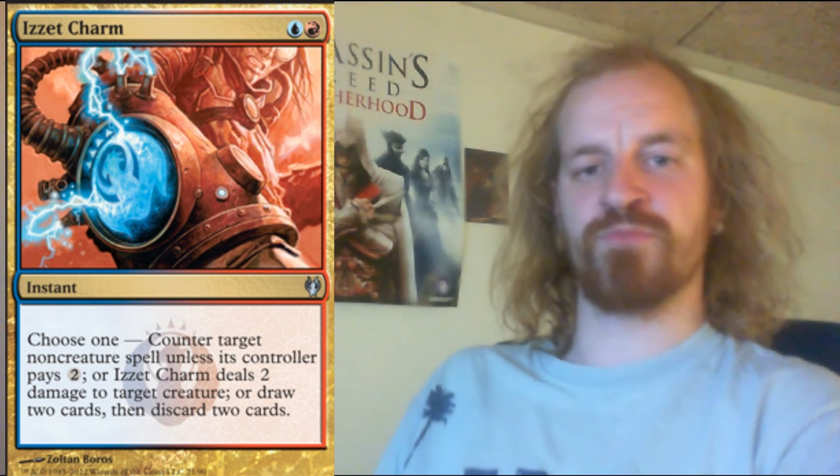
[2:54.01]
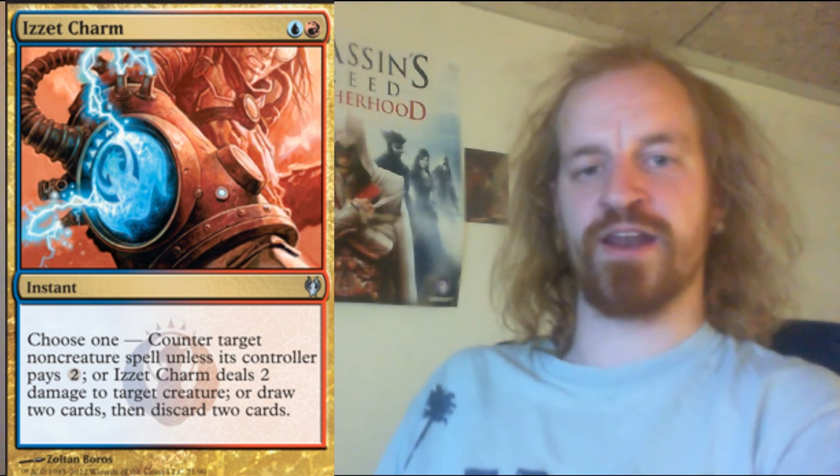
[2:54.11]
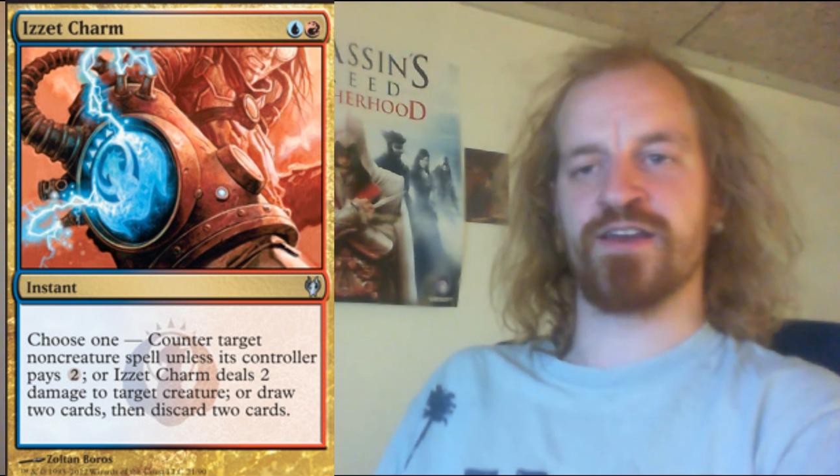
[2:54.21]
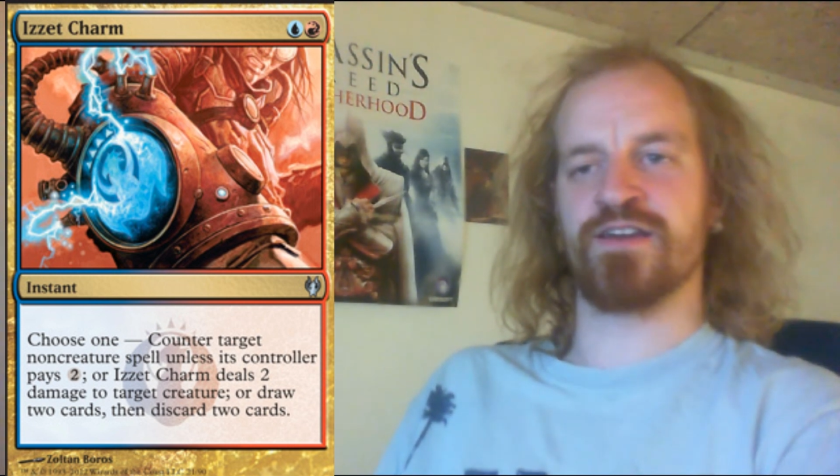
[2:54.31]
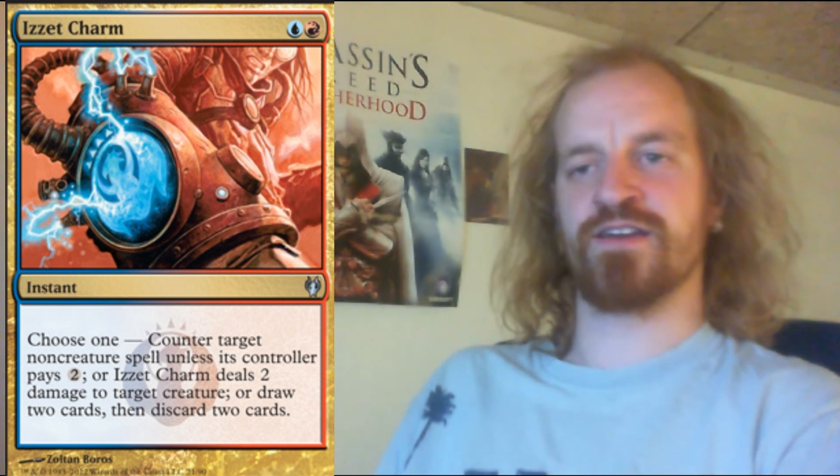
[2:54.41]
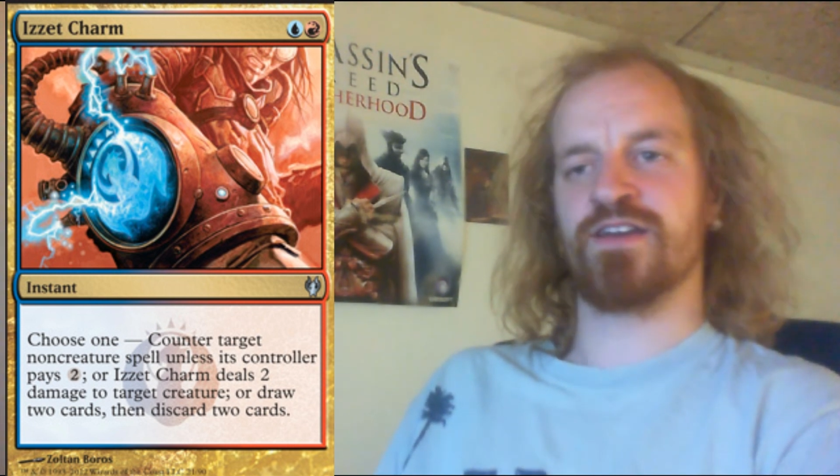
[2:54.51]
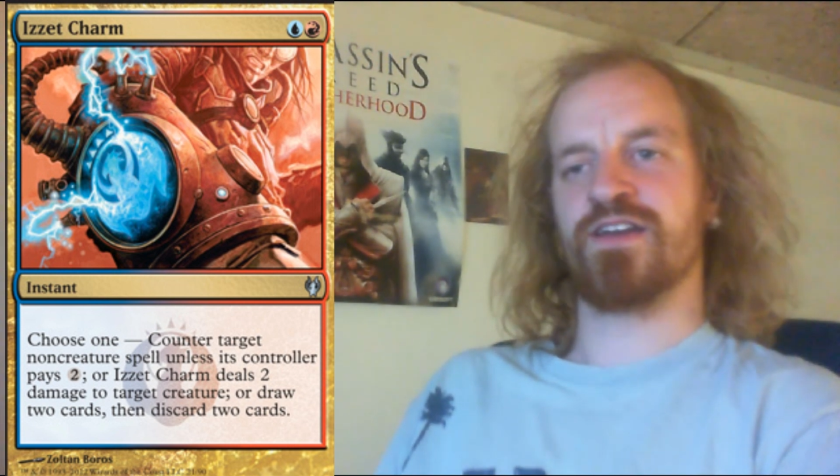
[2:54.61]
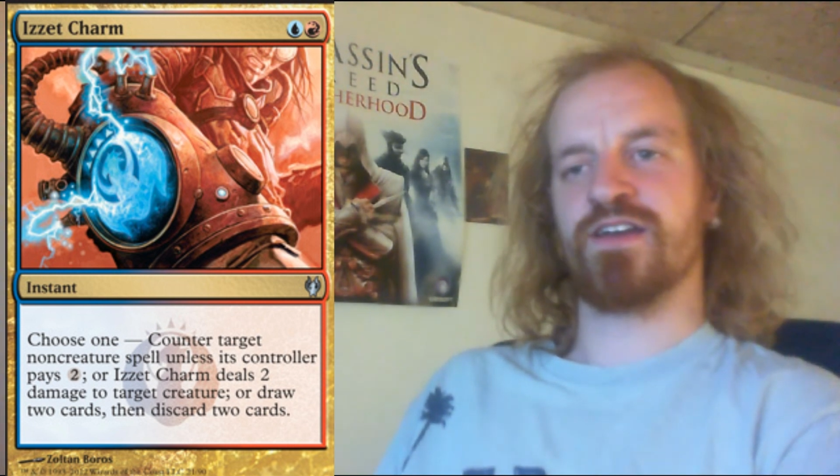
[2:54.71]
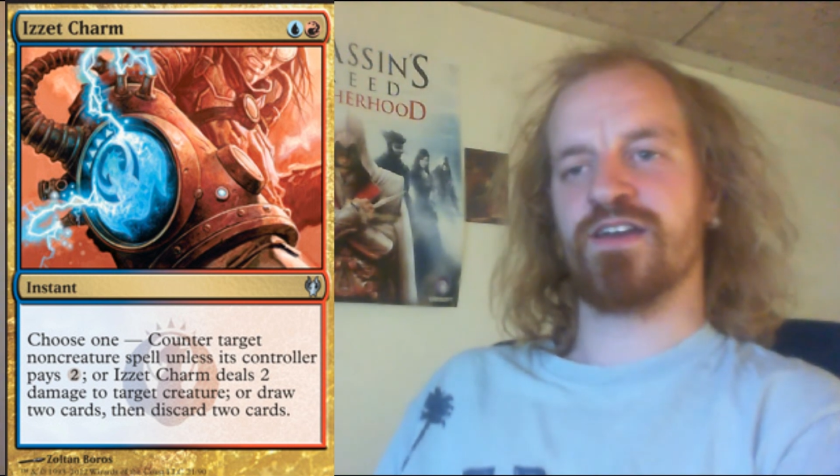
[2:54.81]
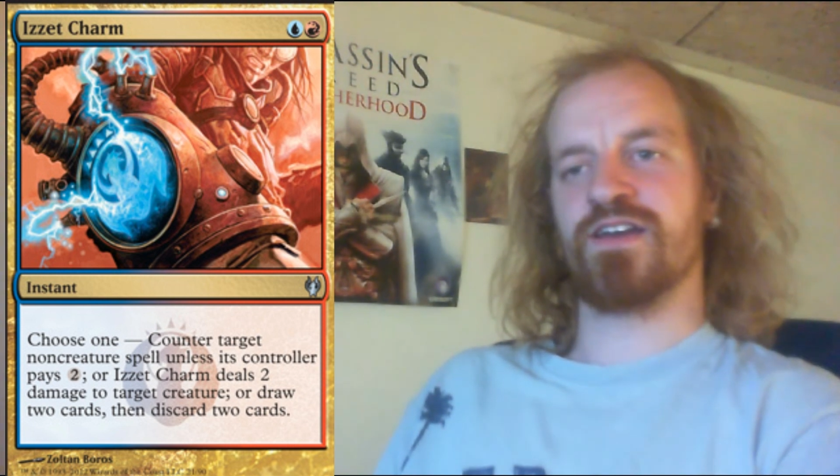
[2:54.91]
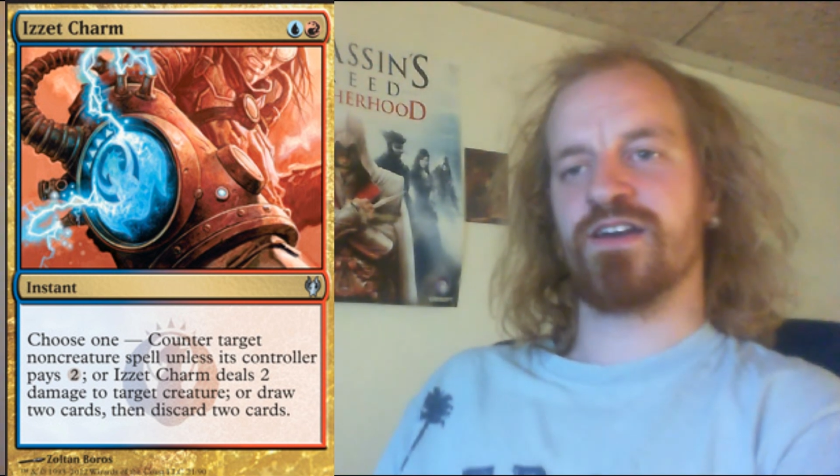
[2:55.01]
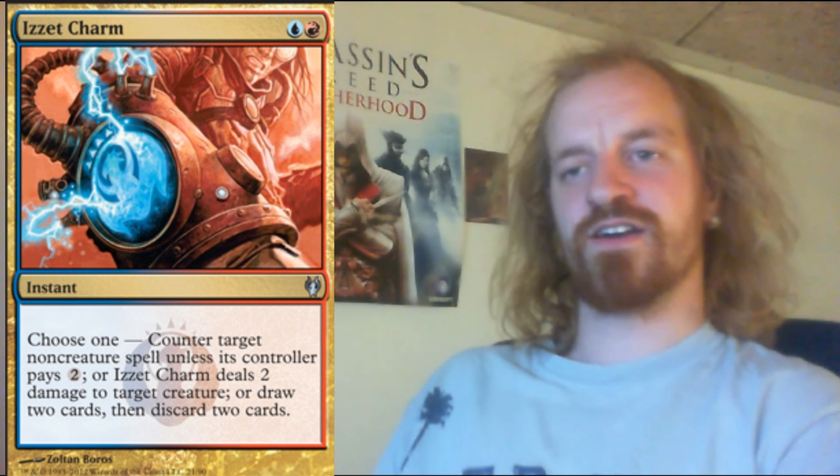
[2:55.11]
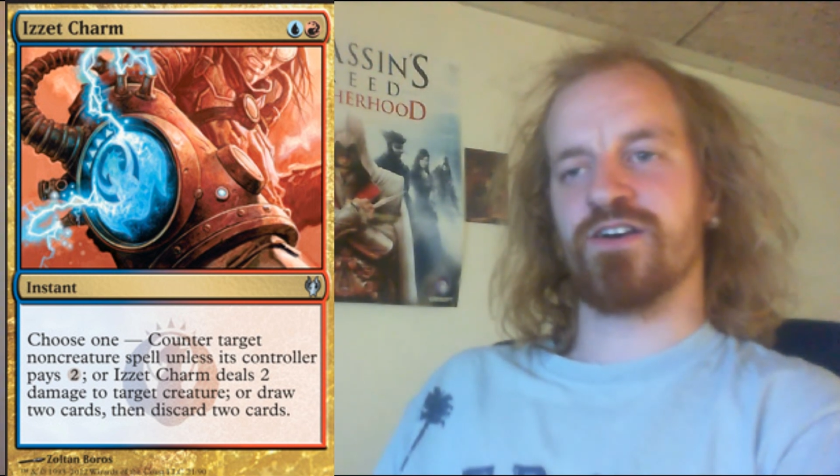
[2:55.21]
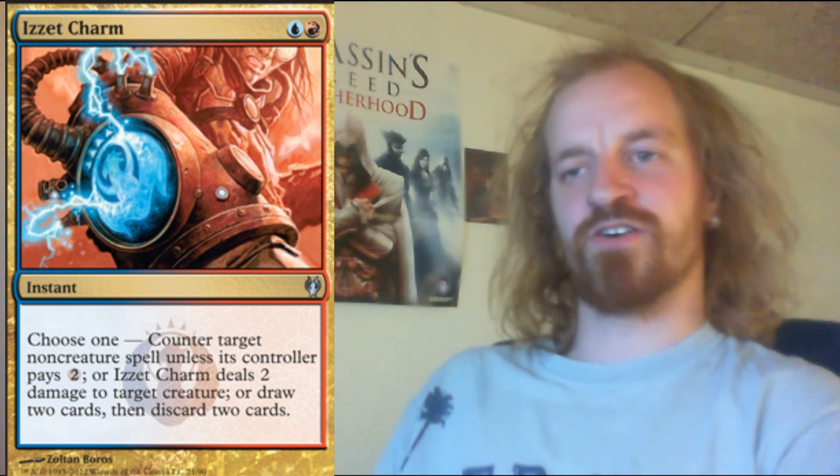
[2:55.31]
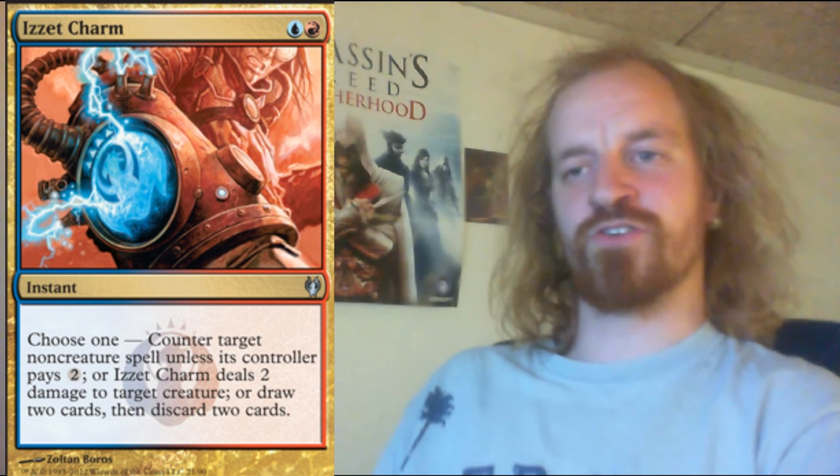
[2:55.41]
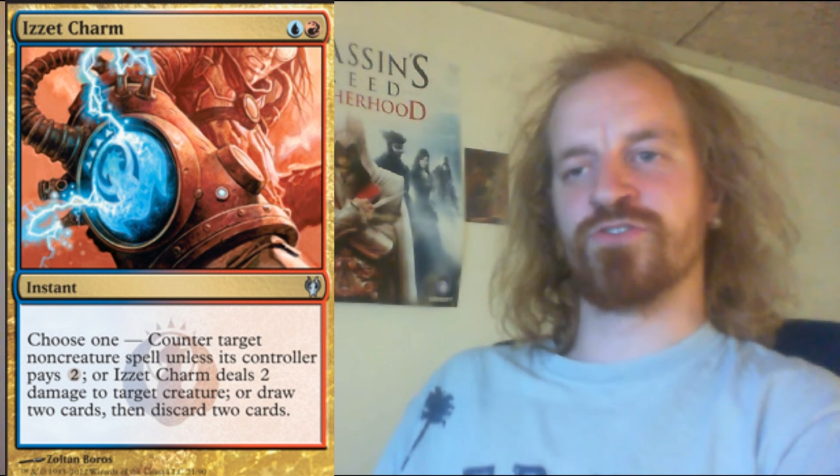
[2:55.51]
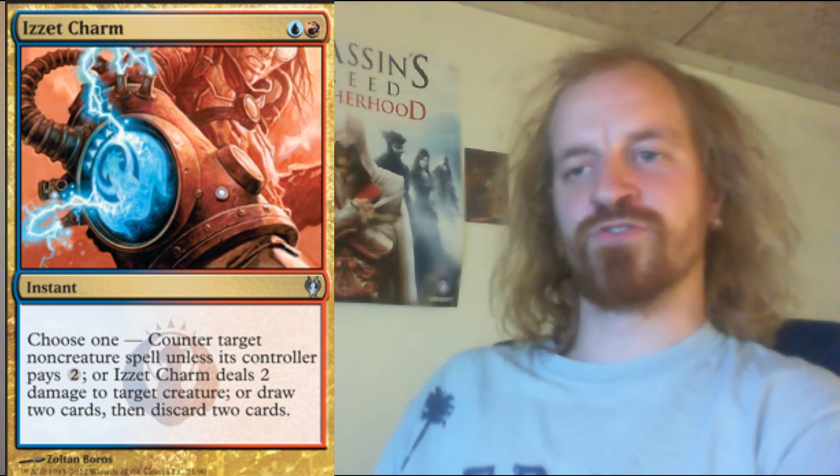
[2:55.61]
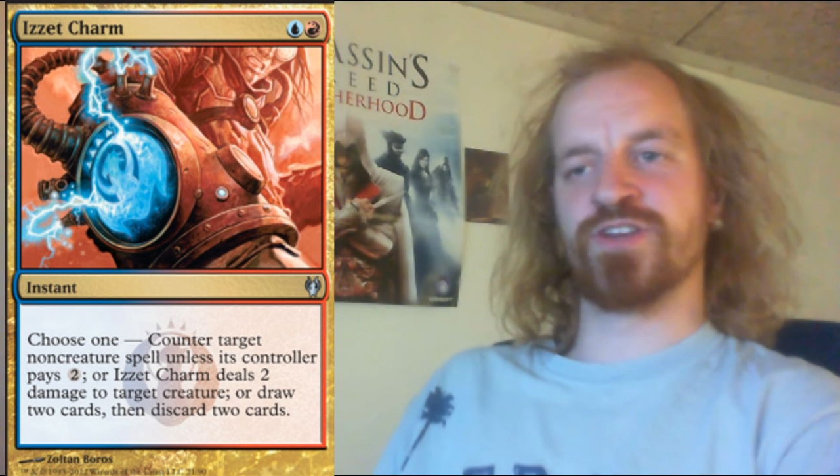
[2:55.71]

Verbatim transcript: mana, or